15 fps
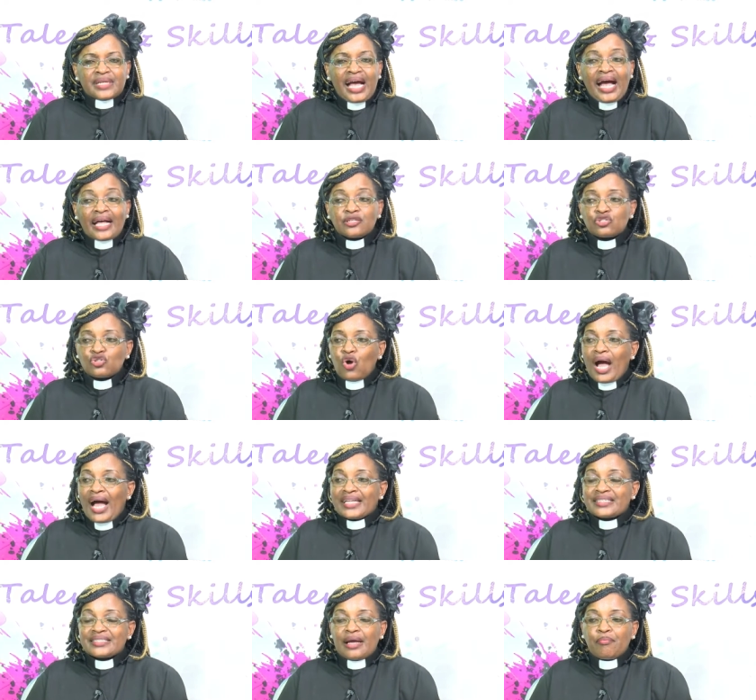And so
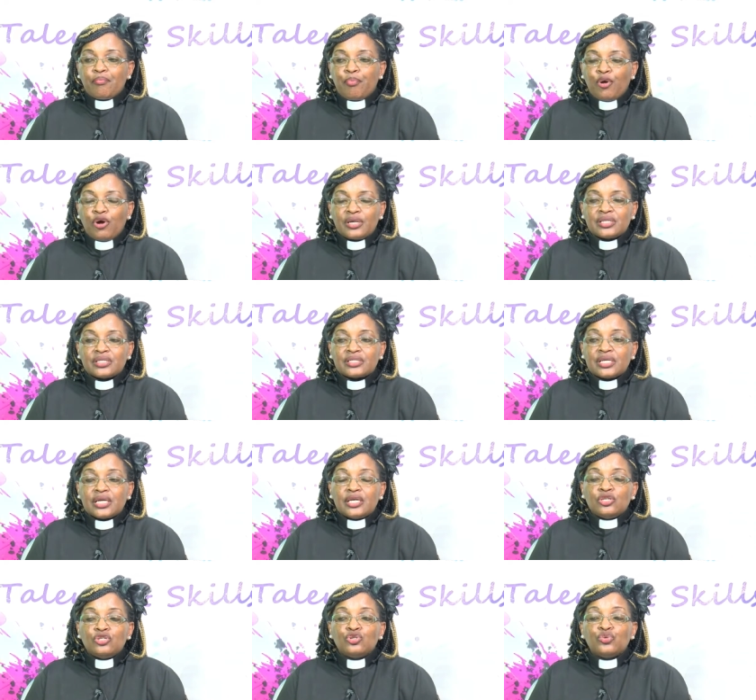at some point,
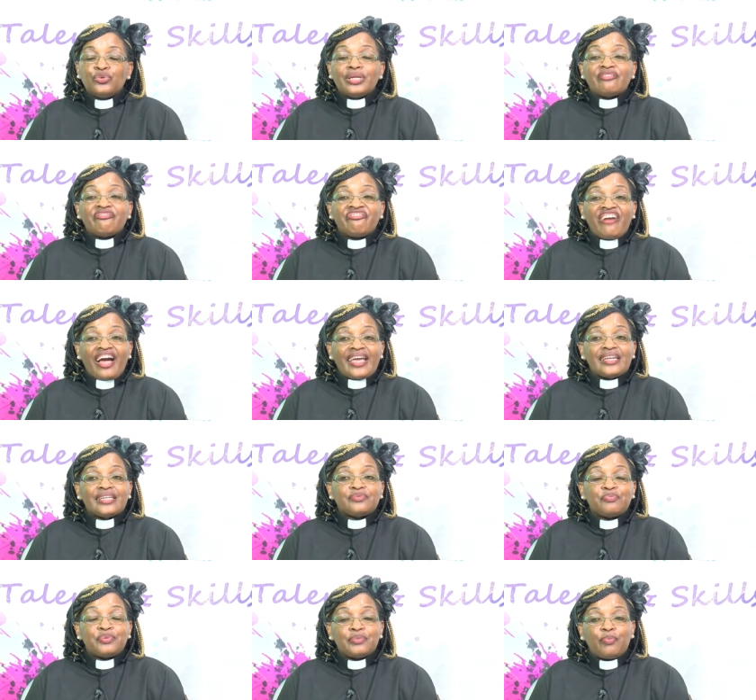you will
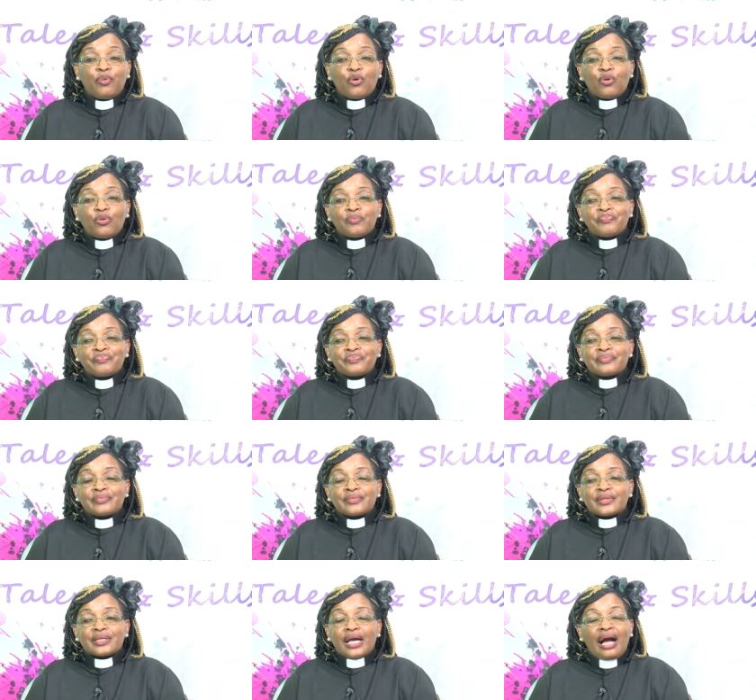find people
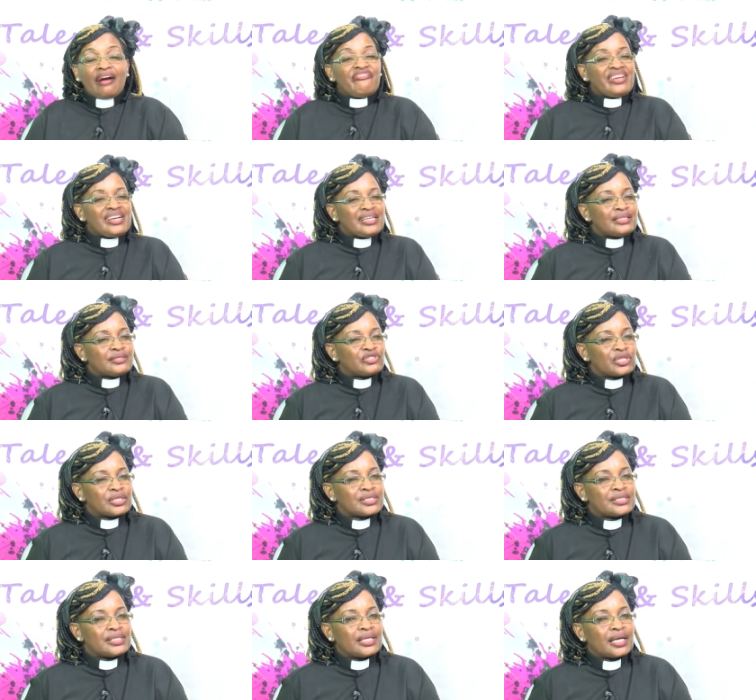a very
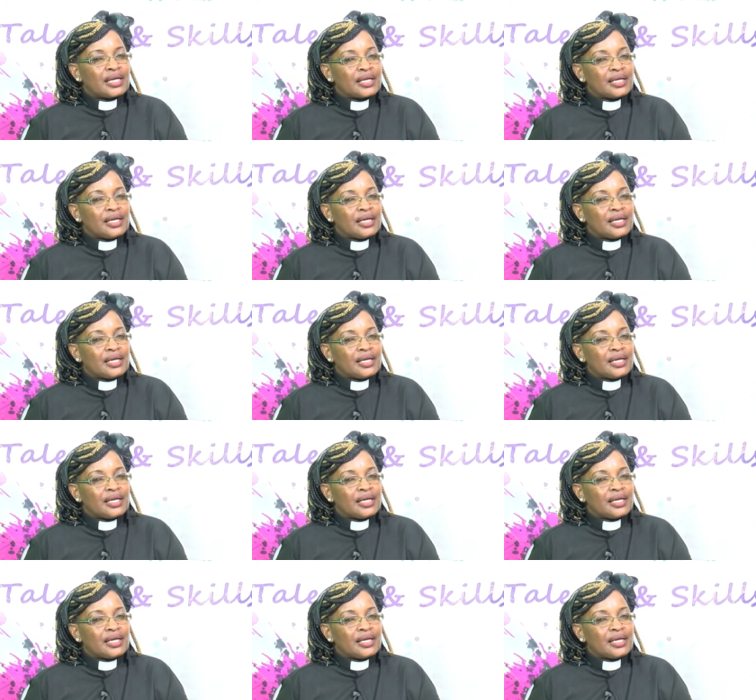interesting